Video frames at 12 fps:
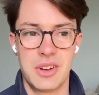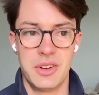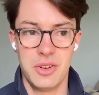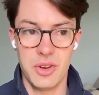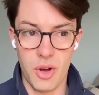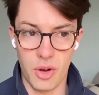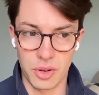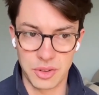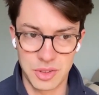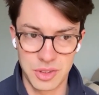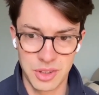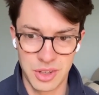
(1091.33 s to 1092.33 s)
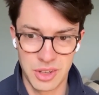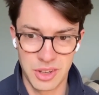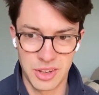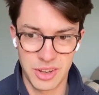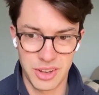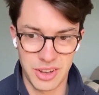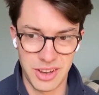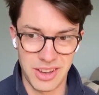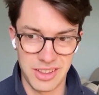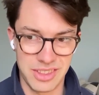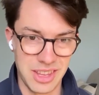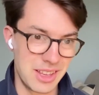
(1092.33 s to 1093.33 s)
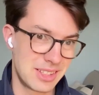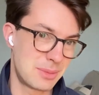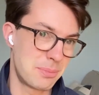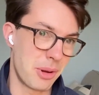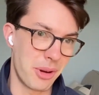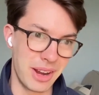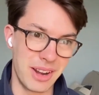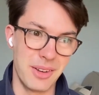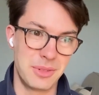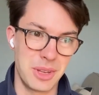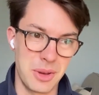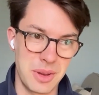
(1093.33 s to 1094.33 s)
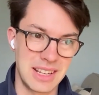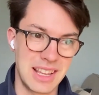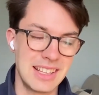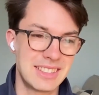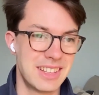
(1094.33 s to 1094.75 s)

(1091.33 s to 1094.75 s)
not the spirit of doing this.